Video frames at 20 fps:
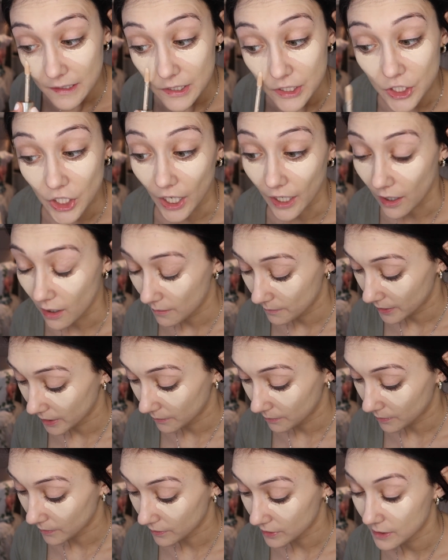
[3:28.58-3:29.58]
check on
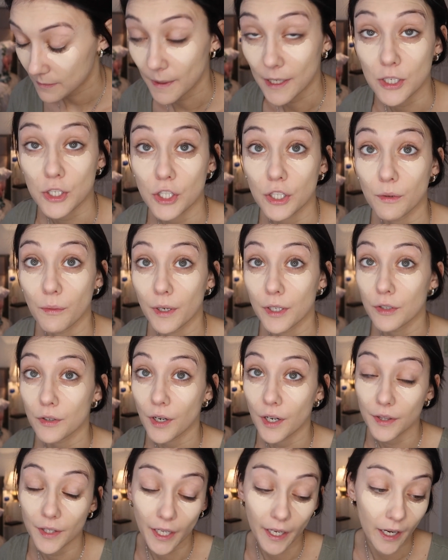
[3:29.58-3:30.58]
people, especially when you're
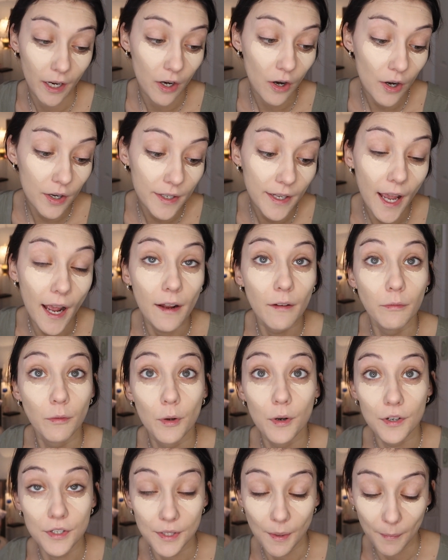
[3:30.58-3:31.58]
on like a cardiac
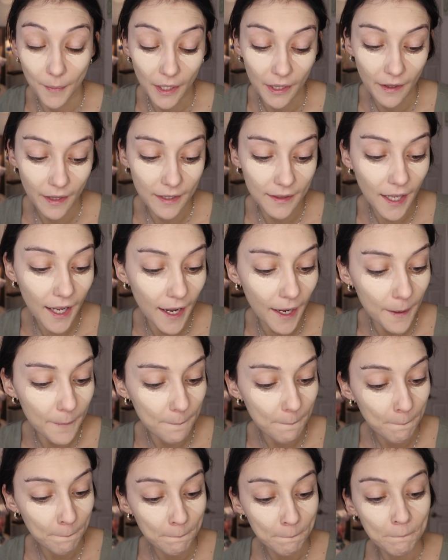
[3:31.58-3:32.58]
floor or something like that.
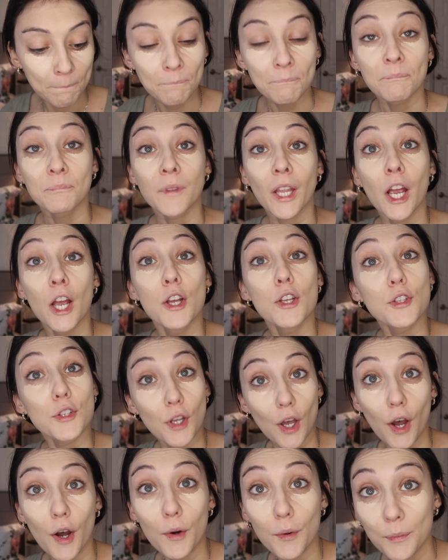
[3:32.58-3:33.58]

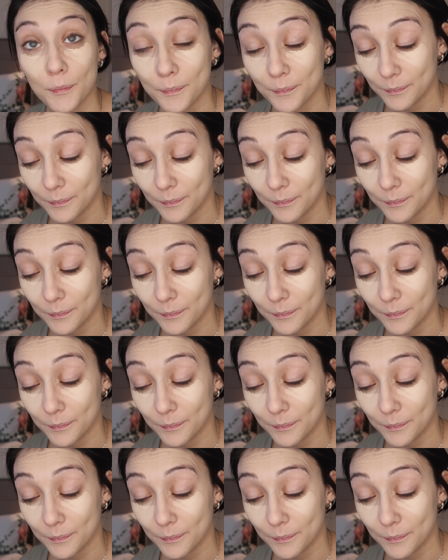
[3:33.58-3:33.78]
So